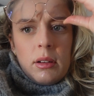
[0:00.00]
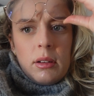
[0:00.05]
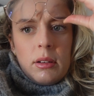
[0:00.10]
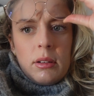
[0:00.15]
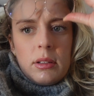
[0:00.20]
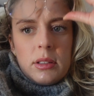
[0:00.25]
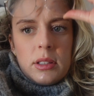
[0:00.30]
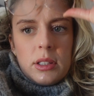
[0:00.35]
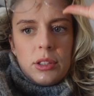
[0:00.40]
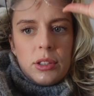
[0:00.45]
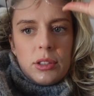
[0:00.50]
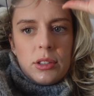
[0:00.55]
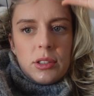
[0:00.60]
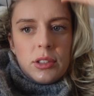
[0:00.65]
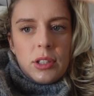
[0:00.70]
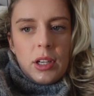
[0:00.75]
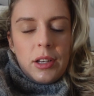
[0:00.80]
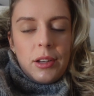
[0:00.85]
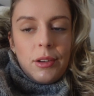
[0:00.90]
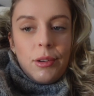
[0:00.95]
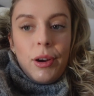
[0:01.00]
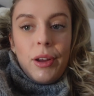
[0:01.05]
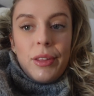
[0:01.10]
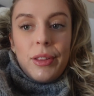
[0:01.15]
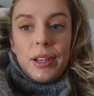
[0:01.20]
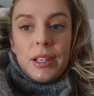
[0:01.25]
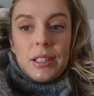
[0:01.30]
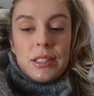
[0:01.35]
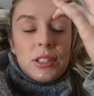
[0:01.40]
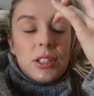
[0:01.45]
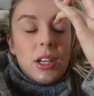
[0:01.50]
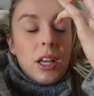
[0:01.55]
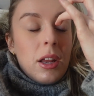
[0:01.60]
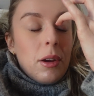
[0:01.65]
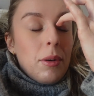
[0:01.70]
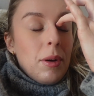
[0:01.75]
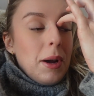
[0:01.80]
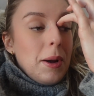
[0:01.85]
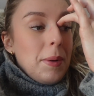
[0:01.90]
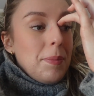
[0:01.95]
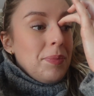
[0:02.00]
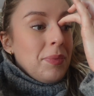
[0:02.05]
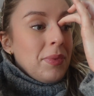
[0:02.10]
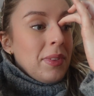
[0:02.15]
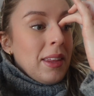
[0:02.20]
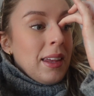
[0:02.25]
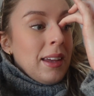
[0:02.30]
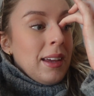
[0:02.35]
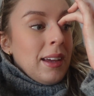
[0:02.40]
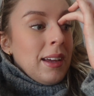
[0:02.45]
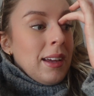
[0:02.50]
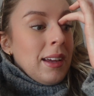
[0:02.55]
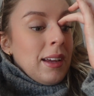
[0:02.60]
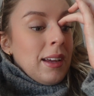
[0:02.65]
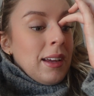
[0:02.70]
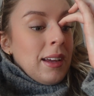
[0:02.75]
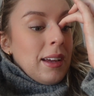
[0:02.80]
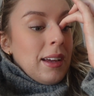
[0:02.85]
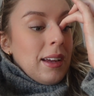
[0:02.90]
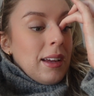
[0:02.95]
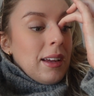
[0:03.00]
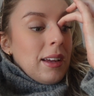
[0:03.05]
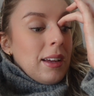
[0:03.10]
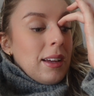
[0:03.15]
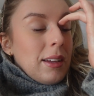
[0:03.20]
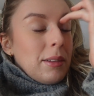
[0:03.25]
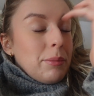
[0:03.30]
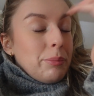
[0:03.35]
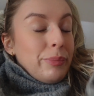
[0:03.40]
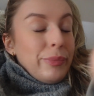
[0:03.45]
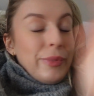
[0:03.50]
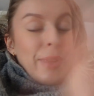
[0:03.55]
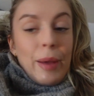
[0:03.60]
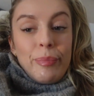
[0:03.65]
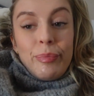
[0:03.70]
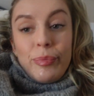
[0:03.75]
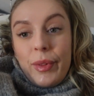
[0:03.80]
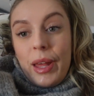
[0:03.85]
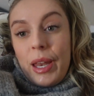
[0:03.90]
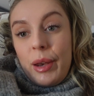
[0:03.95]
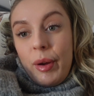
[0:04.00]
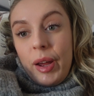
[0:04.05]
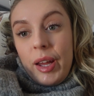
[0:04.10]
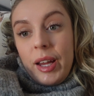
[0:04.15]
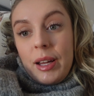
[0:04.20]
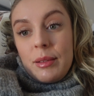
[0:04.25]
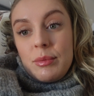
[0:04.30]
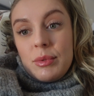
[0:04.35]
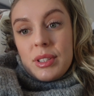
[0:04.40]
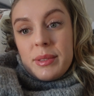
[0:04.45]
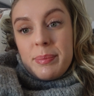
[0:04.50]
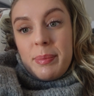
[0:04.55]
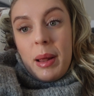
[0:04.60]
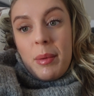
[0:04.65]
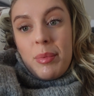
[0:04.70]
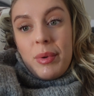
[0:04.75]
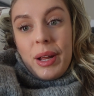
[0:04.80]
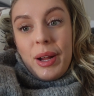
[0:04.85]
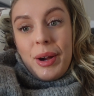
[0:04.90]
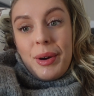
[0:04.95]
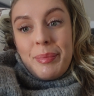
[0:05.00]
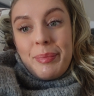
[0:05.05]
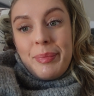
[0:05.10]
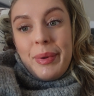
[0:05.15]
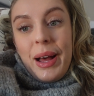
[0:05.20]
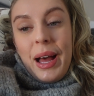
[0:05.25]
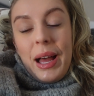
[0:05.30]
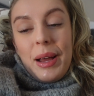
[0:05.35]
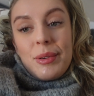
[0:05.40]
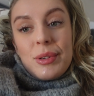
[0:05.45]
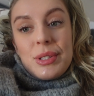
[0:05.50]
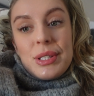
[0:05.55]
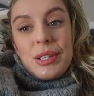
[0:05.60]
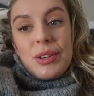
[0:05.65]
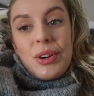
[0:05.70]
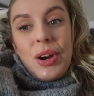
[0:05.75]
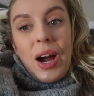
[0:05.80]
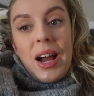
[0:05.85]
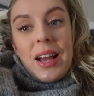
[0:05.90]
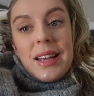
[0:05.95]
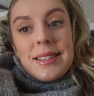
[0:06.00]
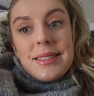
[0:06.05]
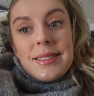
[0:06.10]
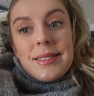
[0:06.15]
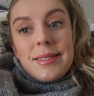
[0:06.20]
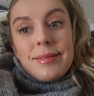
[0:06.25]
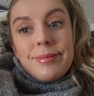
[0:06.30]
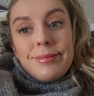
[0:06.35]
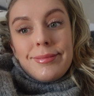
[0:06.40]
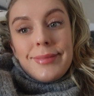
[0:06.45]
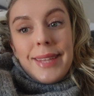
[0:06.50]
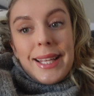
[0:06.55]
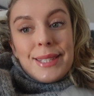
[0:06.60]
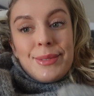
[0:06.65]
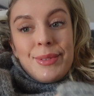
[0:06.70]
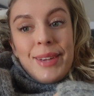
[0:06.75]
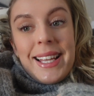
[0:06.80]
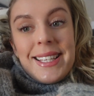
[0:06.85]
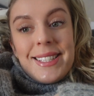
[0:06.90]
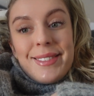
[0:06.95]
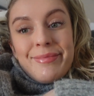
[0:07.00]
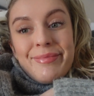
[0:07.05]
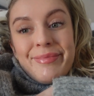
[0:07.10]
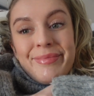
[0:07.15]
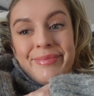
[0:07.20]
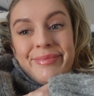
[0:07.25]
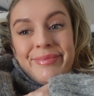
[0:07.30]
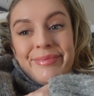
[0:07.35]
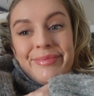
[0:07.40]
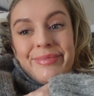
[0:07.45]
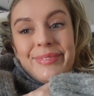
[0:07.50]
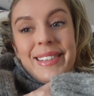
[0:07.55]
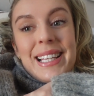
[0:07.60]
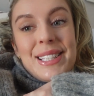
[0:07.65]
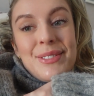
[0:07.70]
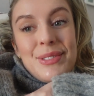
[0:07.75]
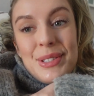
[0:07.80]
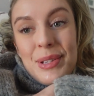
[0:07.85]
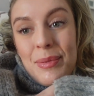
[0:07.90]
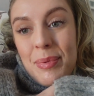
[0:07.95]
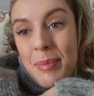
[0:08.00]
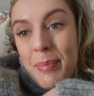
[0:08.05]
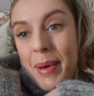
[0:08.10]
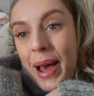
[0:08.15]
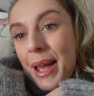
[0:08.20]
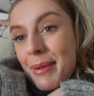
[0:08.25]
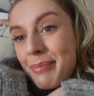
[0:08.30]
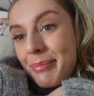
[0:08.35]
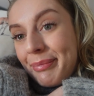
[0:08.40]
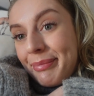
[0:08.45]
Or is it just a shadow? I think it's a shadow. Yeah, anyway, I'm just blabbering on, but I will see you guys next weekend. Thanks for stopping by.